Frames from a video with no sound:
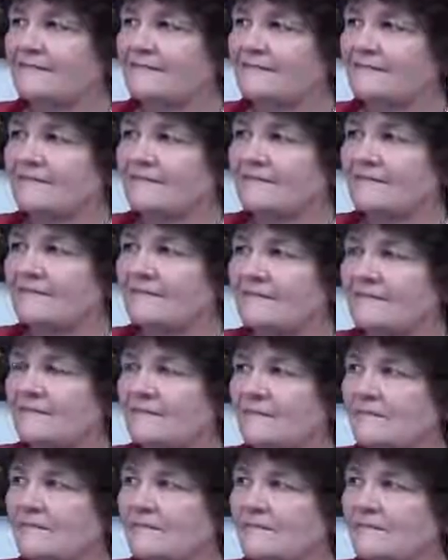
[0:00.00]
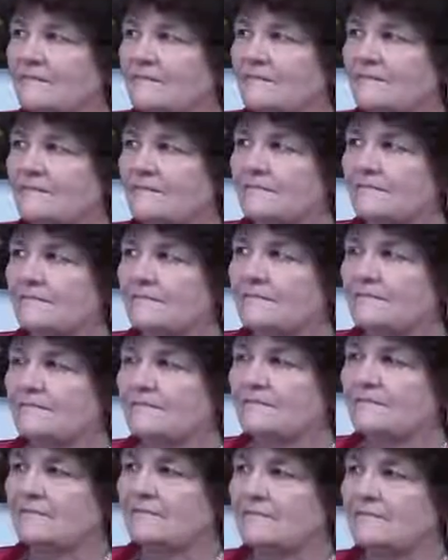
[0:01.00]

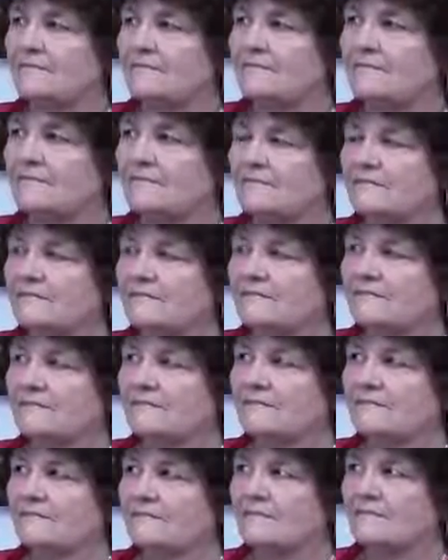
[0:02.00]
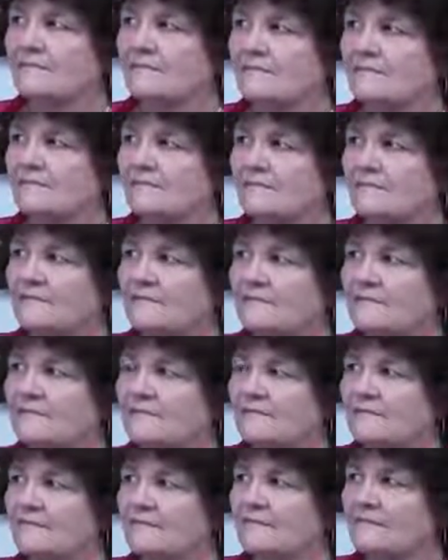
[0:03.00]

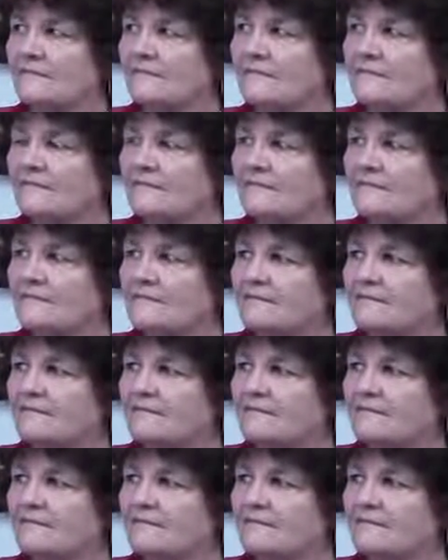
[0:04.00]
The person shown says nothing.